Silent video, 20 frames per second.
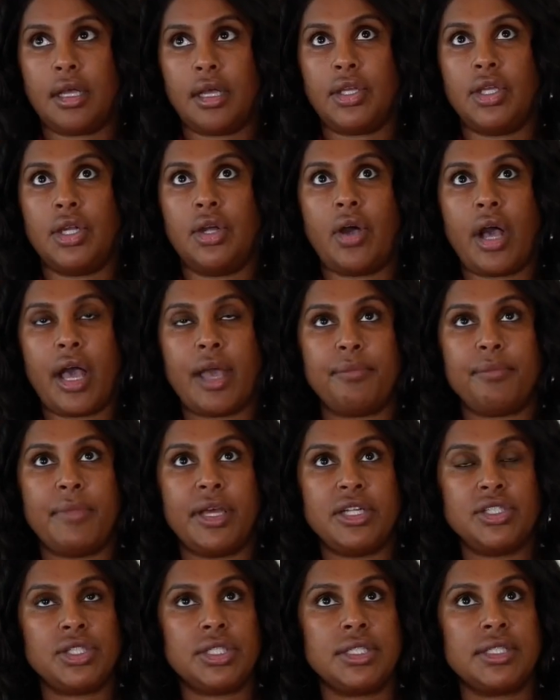You know, I
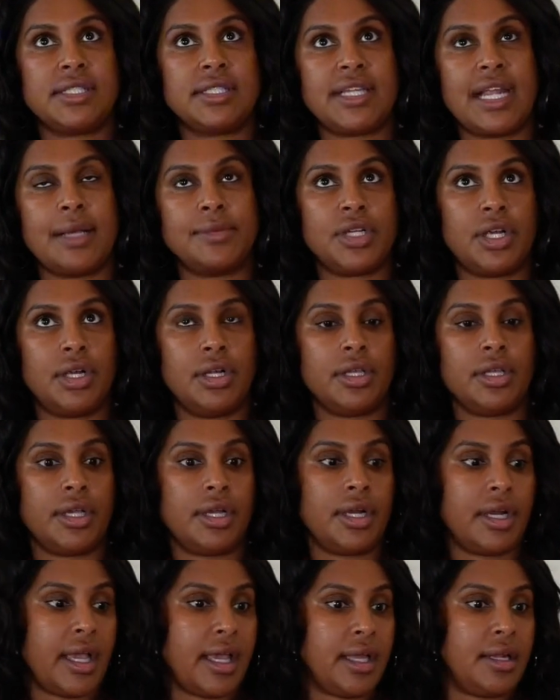mentioned Snapchat
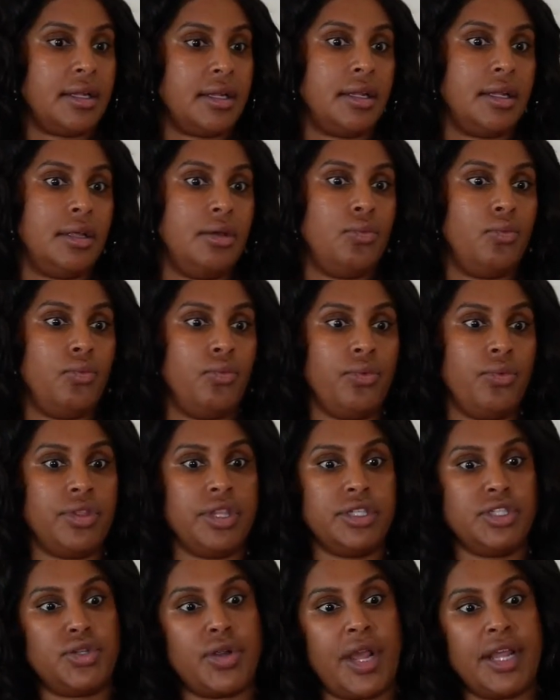earlier, and
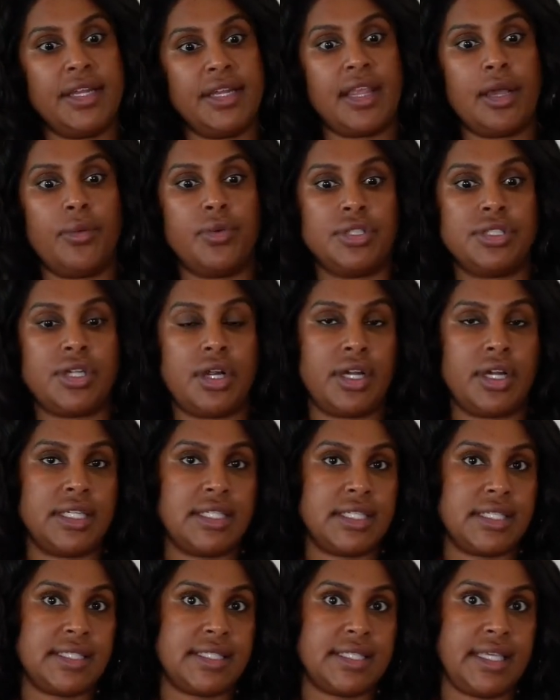the trend that we're starting
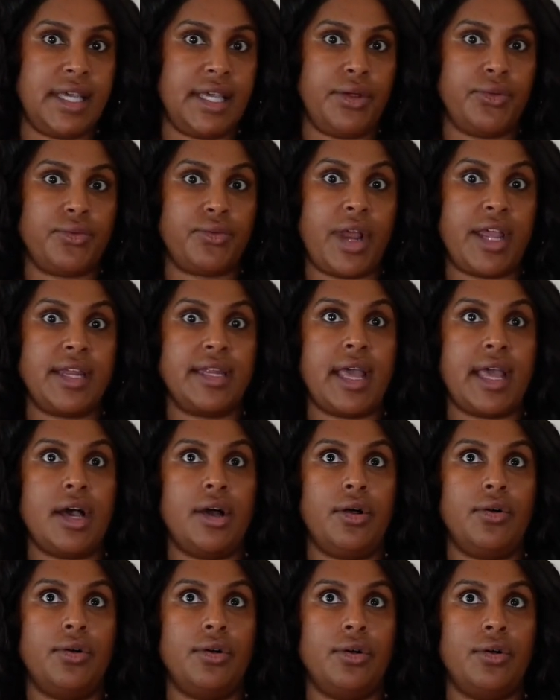to see right
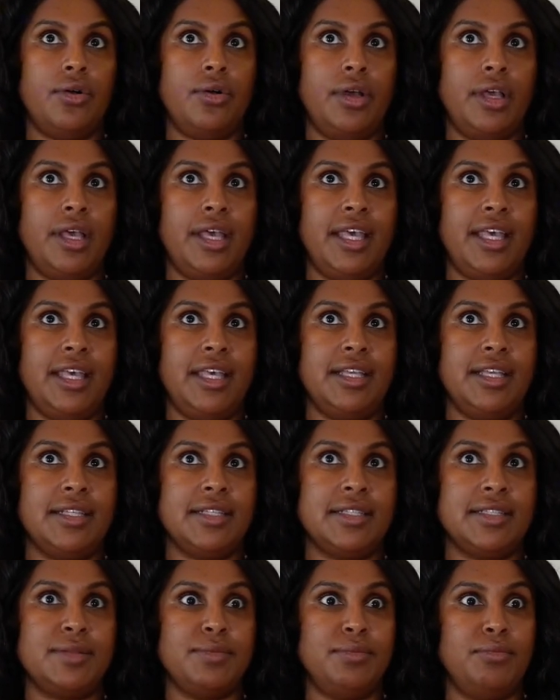now
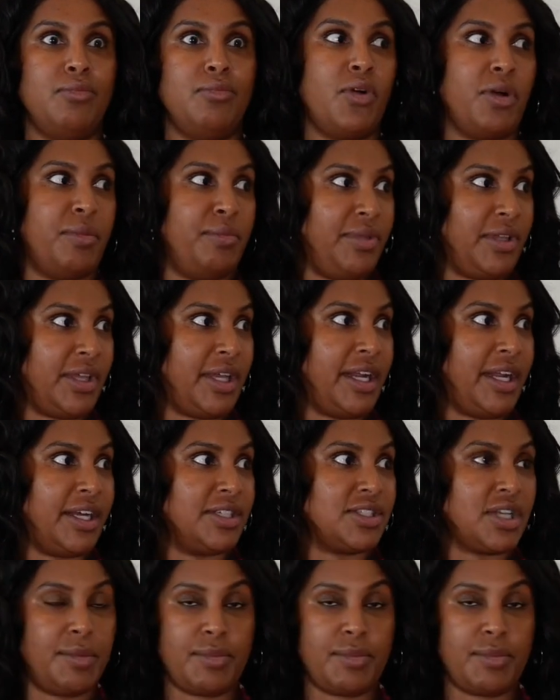is more billionaires